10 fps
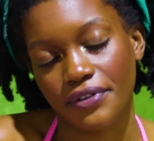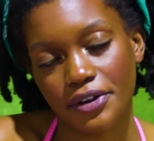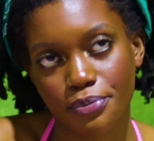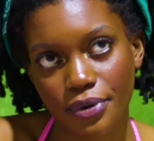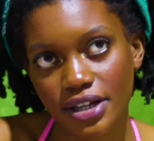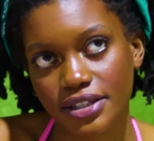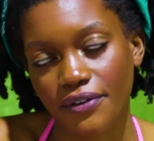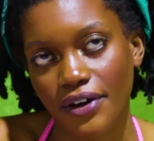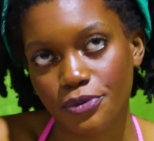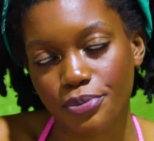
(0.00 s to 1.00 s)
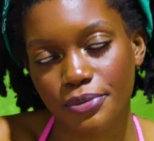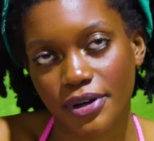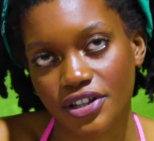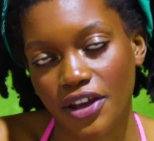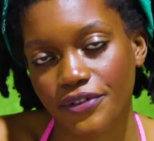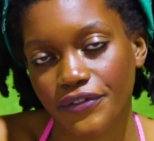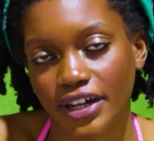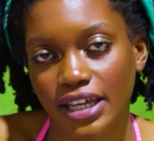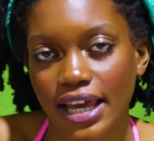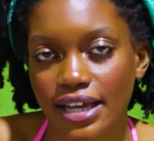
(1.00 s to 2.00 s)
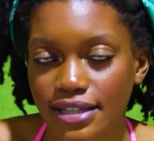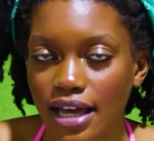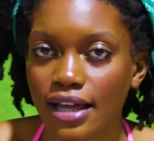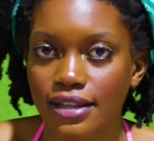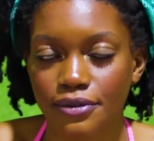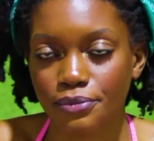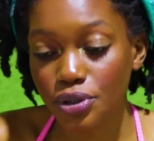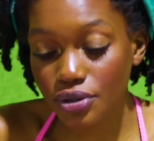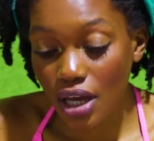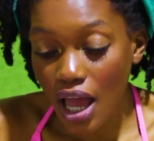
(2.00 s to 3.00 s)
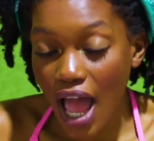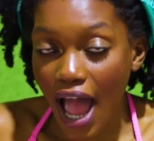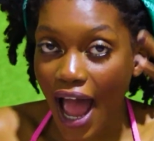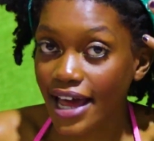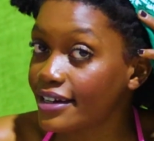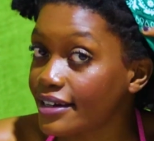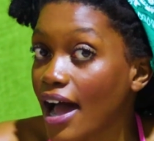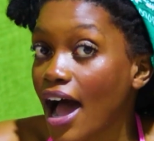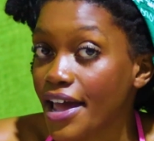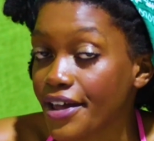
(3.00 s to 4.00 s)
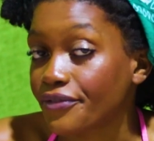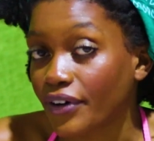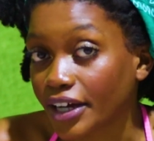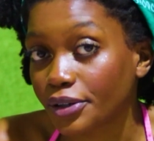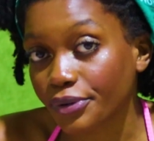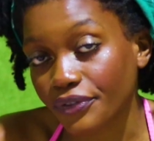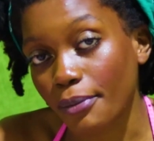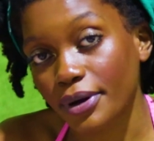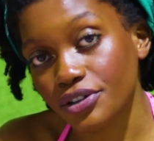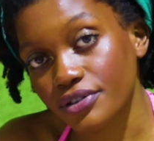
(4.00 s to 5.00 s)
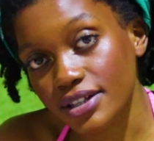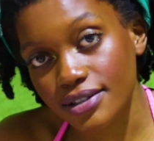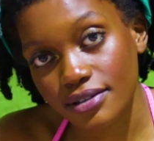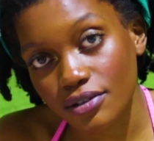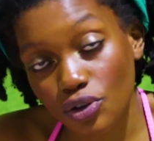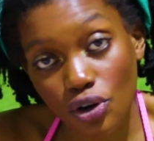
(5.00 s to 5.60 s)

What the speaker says: I've had braids, I've had pretty much every fucking hairstyle under the moon, and I fucking prefer my braids.